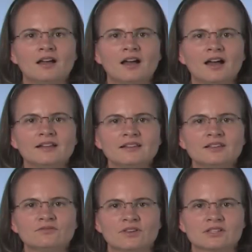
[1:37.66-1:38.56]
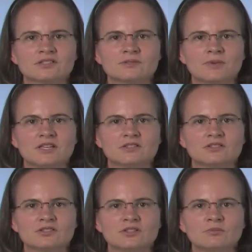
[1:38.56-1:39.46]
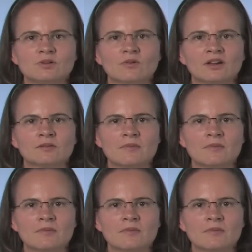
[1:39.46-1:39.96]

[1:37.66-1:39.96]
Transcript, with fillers: Highly infectious patients should be wearing a